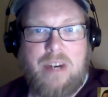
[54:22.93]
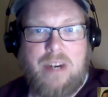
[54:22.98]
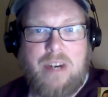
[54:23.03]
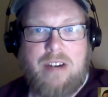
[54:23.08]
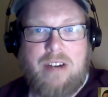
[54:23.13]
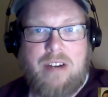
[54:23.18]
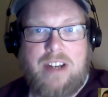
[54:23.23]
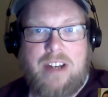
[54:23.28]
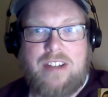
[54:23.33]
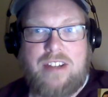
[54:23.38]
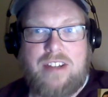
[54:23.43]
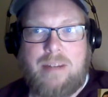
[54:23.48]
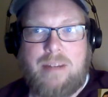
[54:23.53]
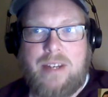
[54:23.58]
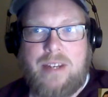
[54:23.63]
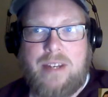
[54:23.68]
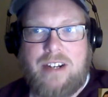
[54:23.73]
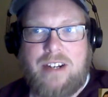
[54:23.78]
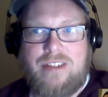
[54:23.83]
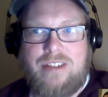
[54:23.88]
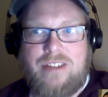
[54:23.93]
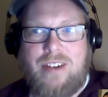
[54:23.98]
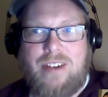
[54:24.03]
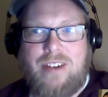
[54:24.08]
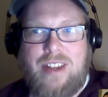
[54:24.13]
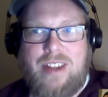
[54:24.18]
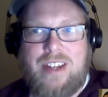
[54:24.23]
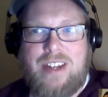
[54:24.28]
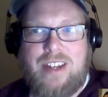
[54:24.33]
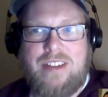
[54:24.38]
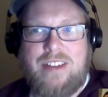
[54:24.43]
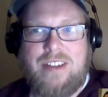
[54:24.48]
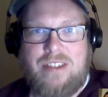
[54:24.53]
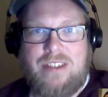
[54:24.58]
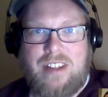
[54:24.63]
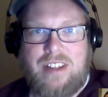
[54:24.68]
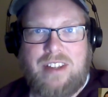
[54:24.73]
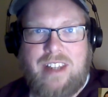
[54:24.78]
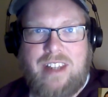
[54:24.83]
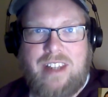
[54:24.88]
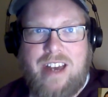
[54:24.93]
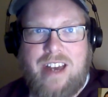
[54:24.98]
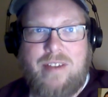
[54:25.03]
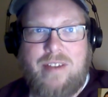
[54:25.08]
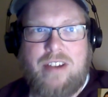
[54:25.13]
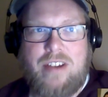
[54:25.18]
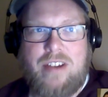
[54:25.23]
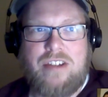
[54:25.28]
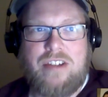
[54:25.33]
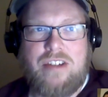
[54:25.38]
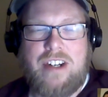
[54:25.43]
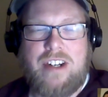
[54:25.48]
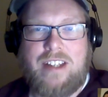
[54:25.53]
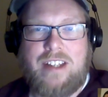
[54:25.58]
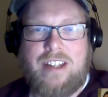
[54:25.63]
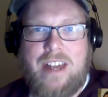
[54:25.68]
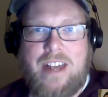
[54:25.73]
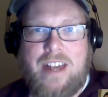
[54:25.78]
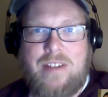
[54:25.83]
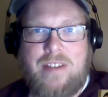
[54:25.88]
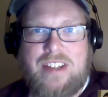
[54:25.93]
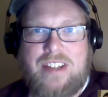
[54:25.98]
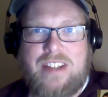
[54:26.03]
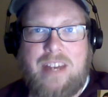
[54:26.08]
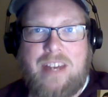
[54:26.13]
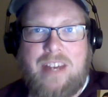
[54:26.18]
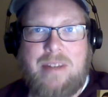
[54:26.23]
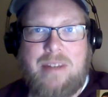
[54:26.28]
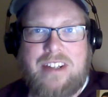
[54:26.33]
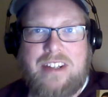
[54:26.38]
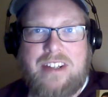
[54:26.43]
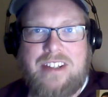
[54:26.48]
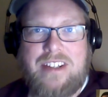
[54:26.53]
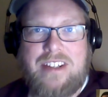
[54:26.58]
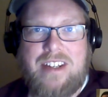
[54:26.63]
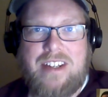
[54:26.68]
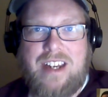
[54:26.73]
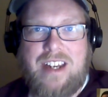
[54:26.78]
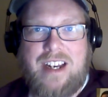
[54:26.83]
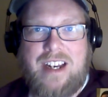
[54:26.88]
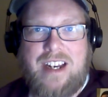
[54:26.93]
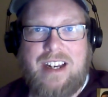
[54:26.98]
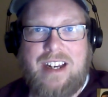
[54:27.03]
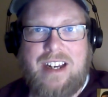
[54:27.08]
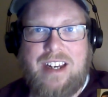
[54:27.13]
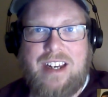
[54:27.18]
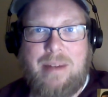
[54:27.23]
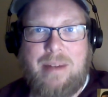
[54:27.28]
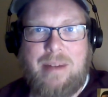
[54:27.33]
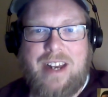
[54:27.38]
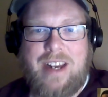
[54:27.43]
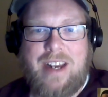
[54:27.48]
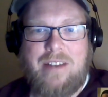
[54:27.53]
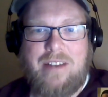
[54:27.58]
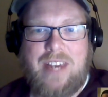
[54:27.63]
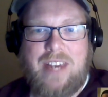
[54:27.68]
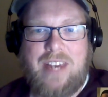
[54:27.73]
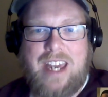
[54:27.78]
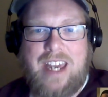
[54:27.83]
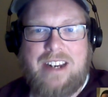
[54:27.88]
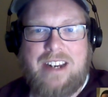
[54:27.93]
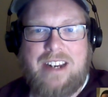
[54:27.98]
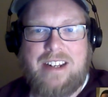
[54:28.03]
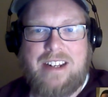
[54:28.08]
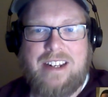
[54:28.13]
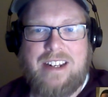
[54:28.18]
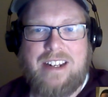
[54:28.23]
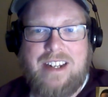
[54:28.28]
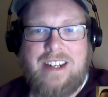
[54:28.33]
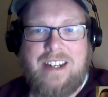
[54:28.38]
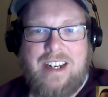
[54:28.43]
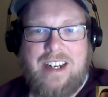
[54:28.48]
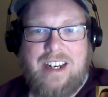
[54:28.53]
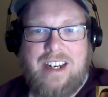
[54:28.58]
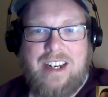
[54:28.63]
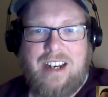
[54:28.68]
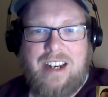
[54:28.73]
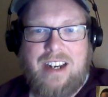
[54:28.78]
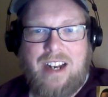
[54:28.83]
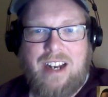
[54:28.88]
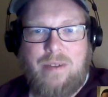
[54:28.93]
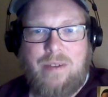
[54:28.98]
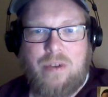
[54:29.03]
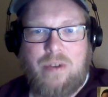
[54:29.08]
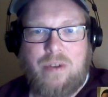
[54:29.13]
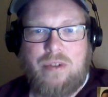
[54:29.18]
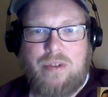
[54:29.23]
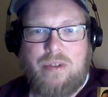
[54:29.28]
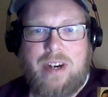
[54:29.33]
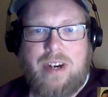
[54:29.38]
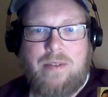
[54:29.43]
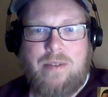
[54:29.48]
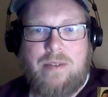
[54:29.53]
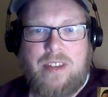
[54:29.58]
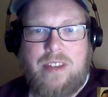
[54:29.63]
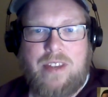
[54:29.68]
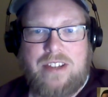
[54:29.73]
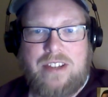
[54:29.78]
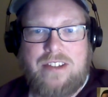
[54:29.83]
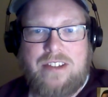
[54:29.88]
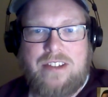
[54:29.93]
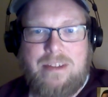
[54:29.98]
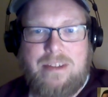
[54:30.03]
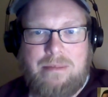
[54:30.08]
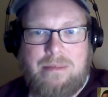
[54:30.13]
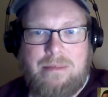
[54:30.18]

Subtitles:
it's pretty crazy up there. So I think there's a lot of energy and a lot of excitement coming out of Canada. Folks are ready for this.